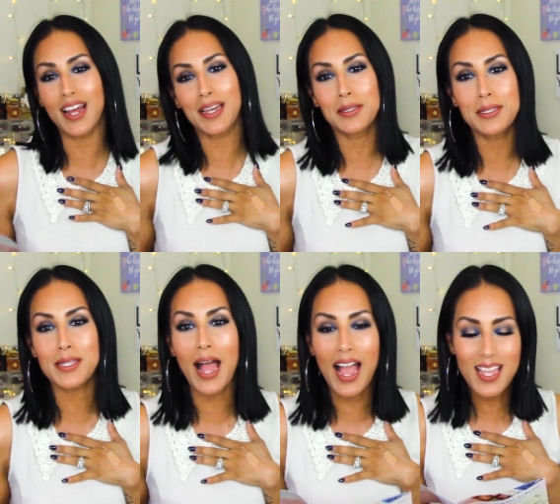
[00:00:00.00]
at
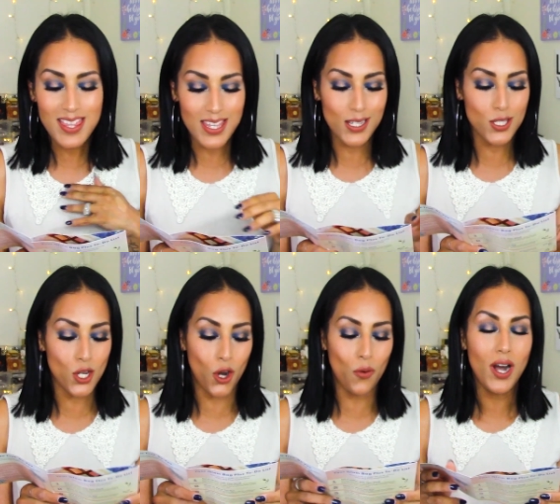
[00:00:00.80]
least I think
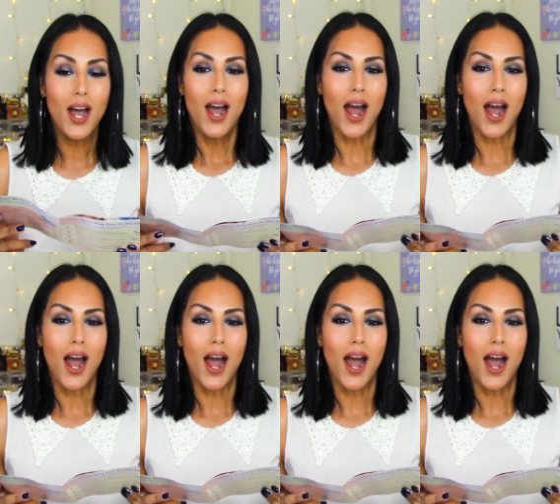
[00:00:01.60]
so.